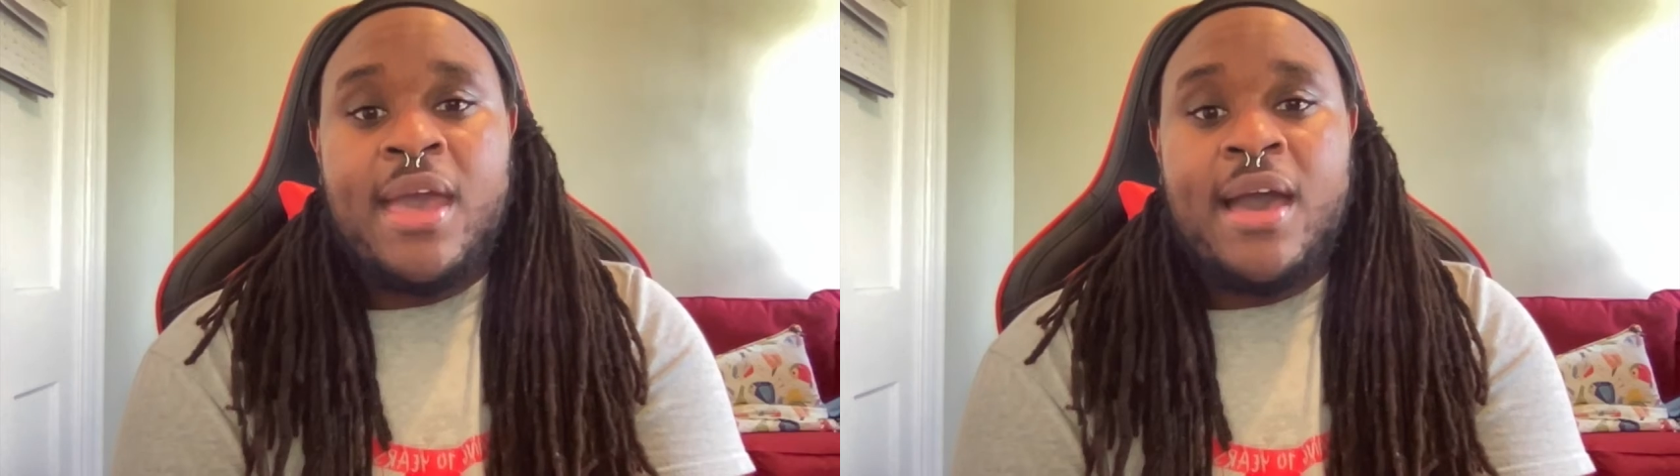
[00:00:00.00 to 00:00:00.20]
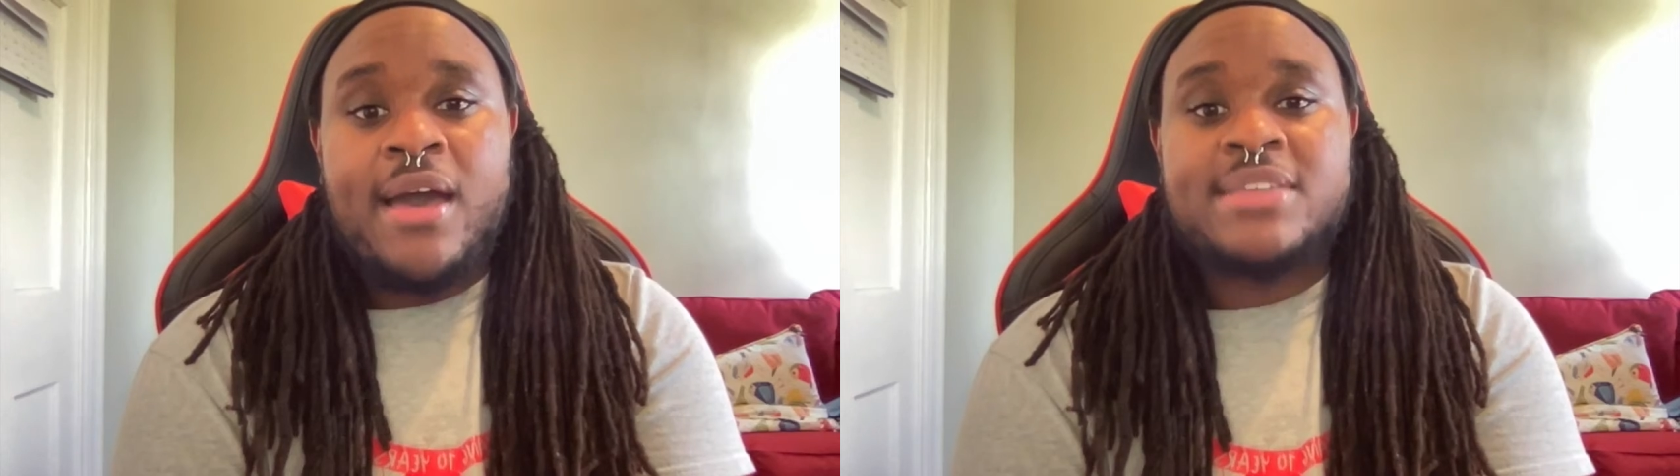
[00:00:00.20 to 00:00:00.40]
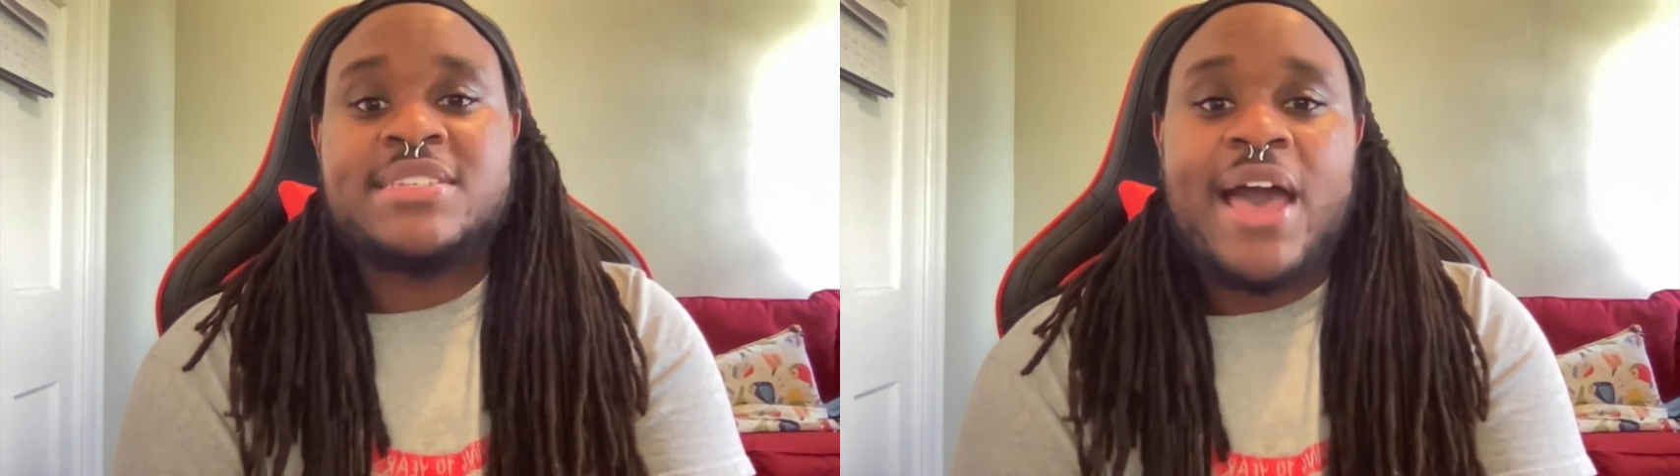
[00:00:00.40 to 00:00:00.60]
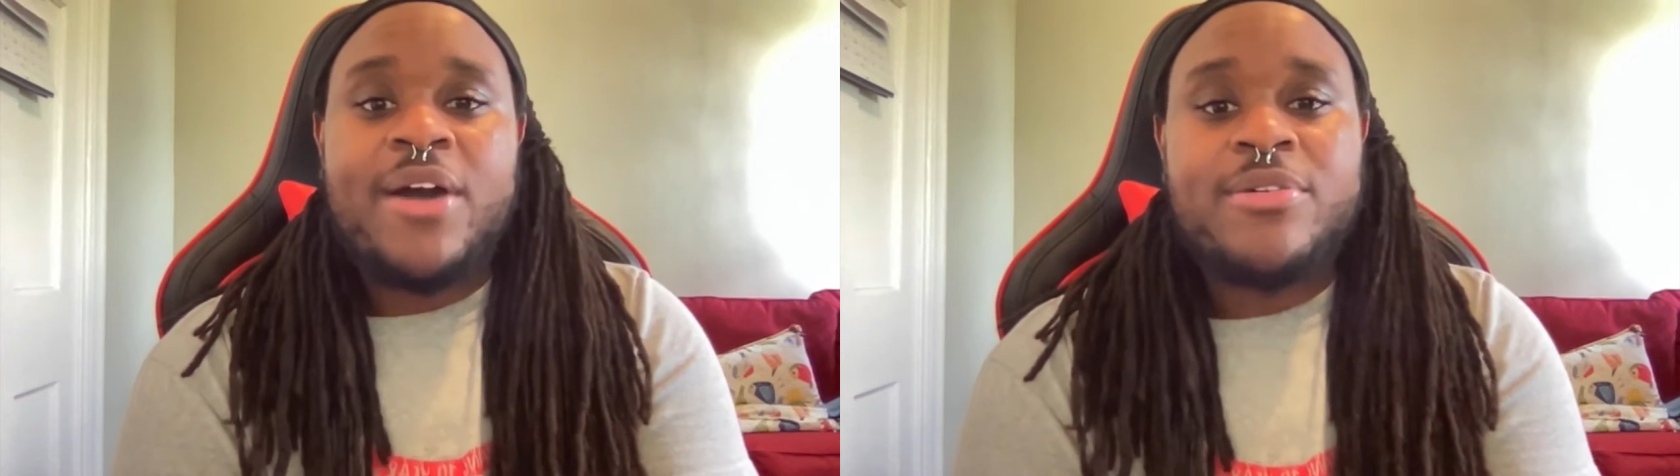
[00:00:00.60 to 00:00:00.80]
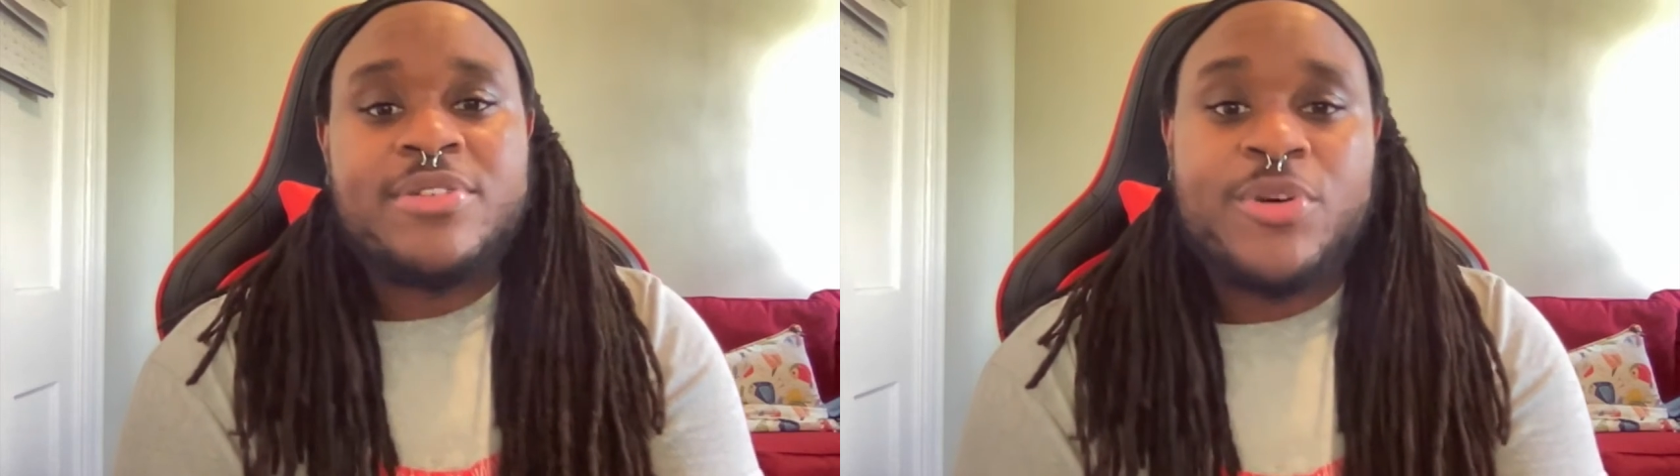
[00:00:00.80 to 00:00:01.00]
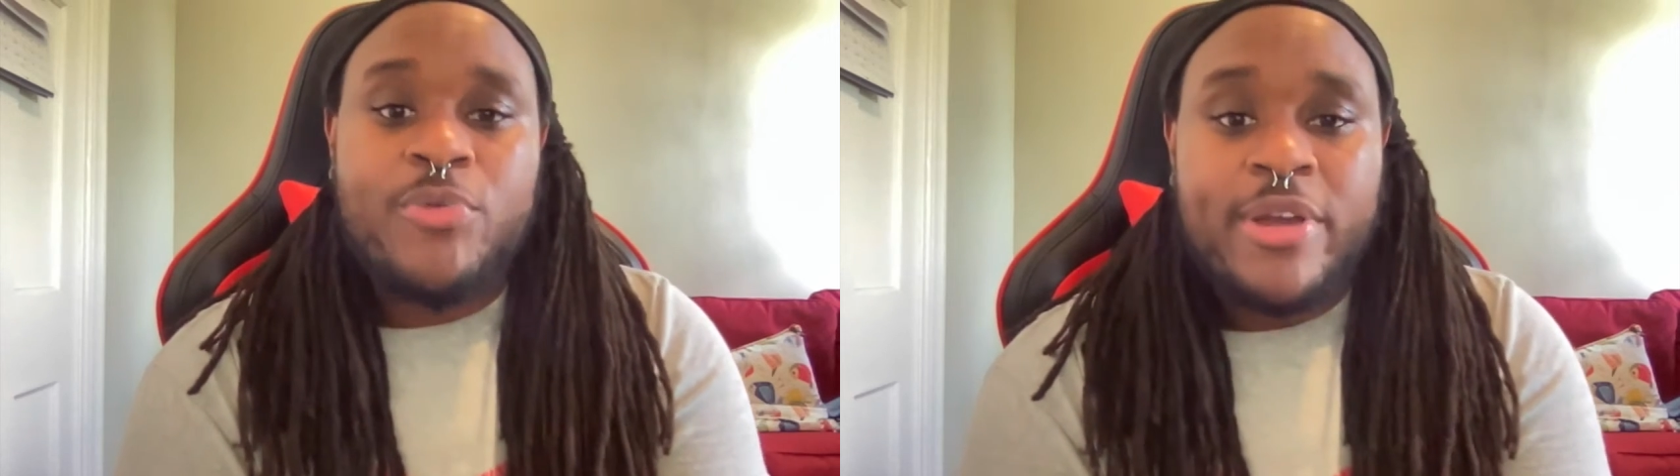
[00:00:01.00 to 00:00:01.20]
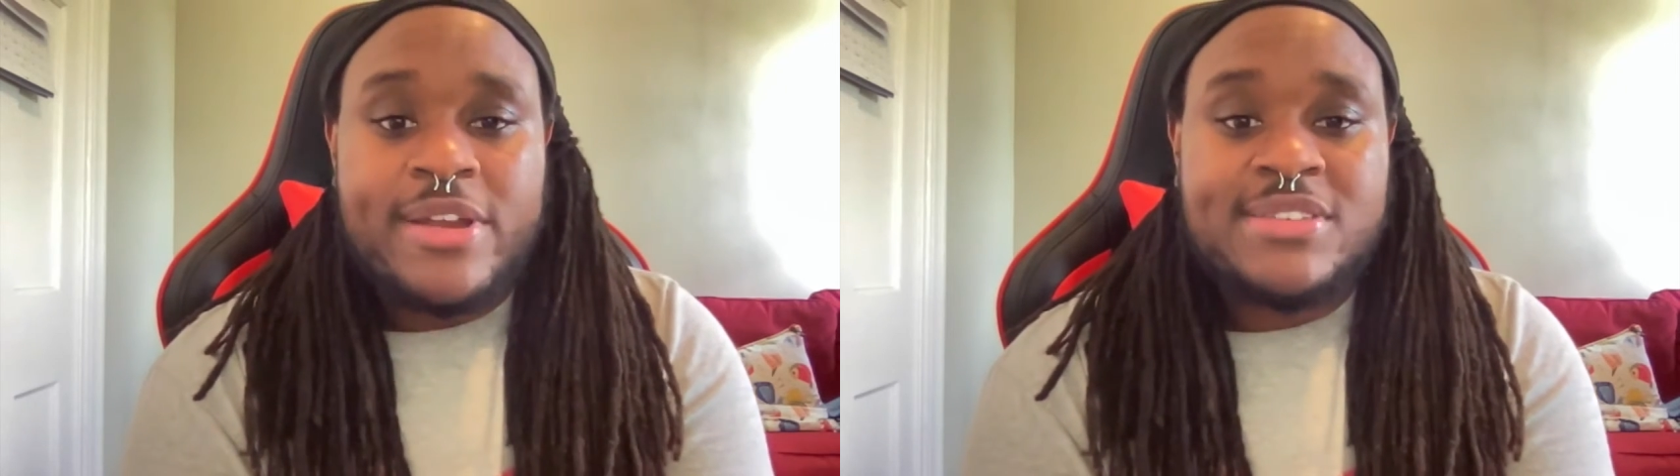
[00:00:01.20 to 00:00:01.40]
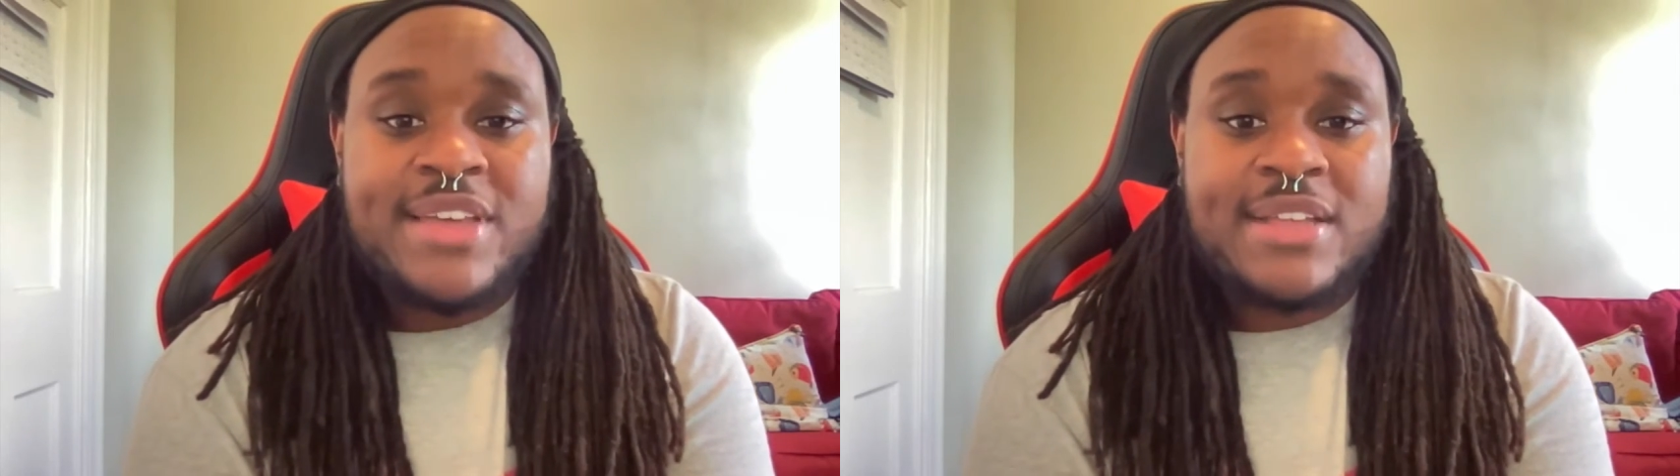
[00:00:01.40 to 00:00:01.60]
a sound
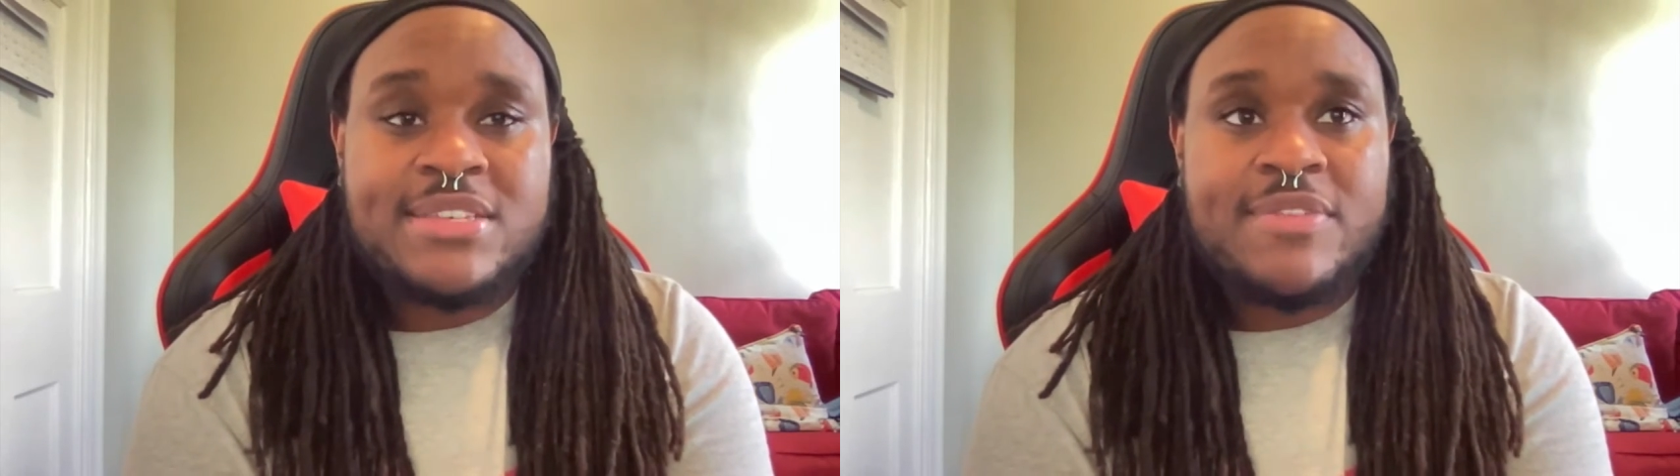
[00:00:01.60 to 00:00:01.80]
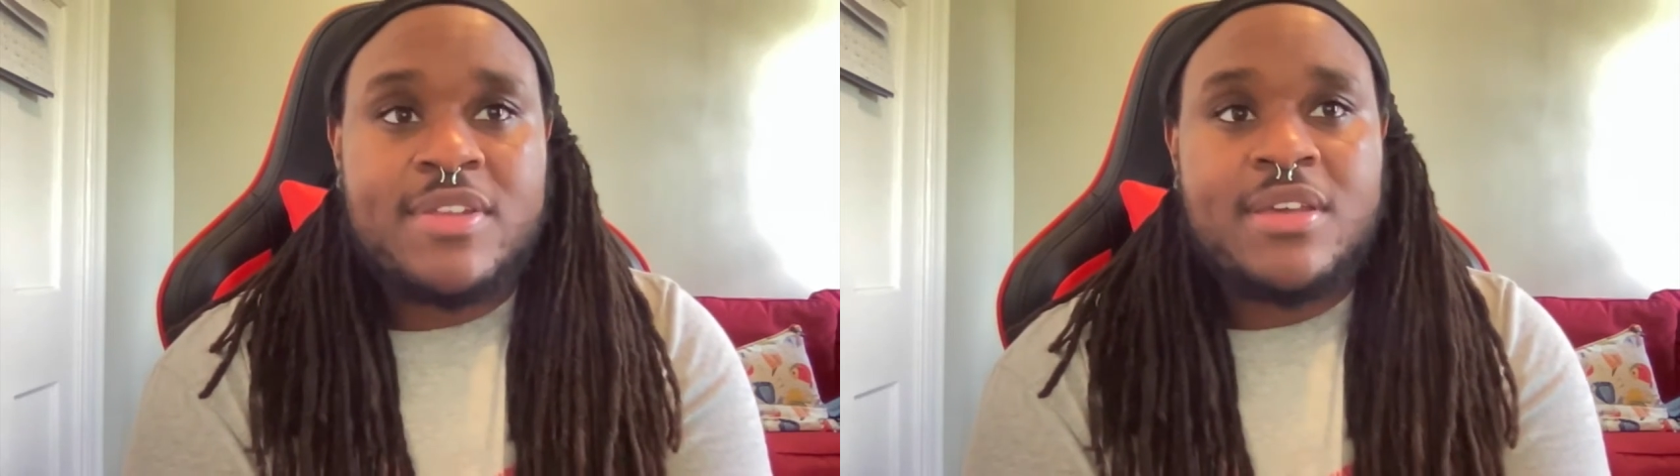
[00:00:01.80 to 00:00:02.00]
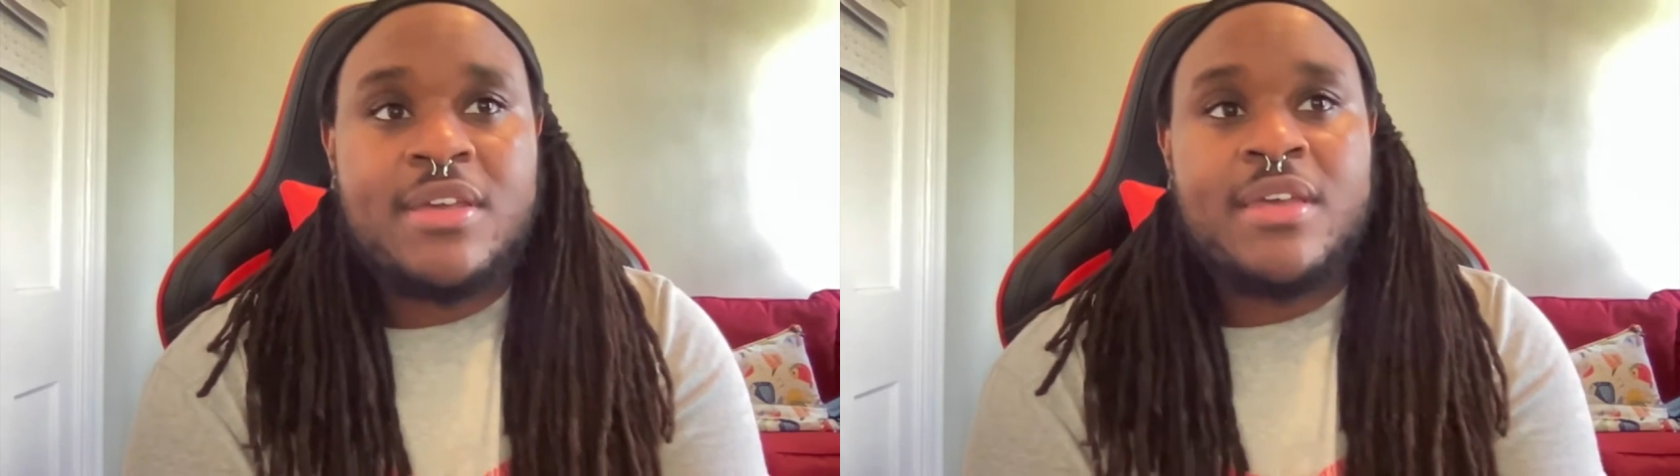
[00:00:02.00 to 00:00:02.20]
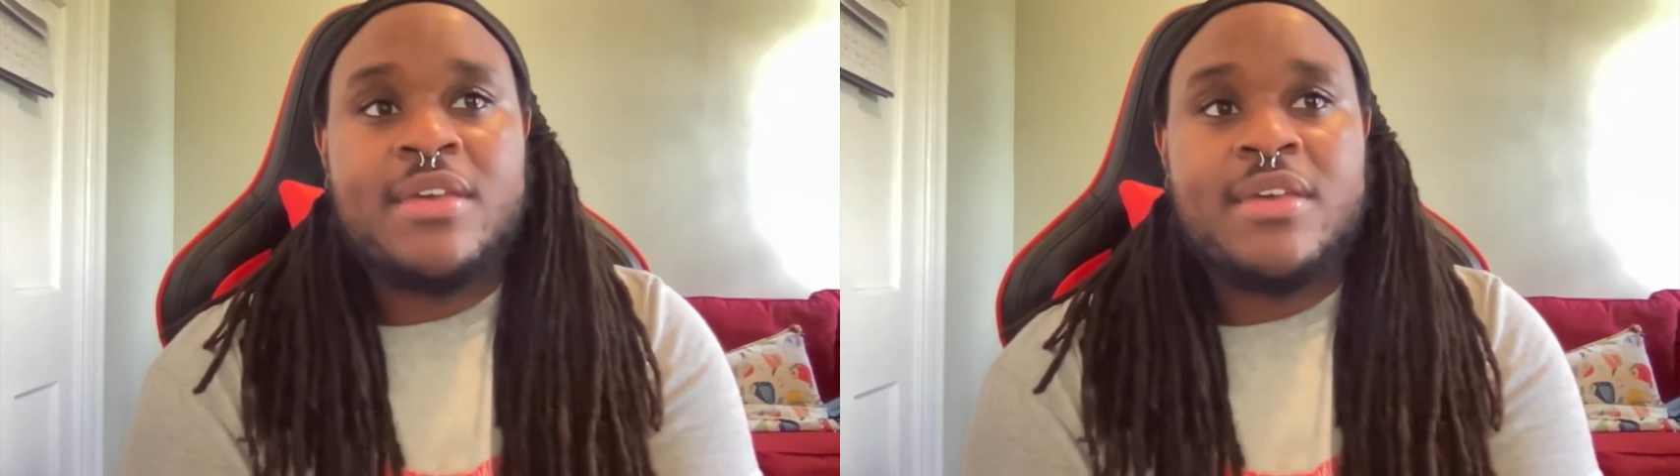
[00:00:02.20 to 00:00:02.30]
awareness activity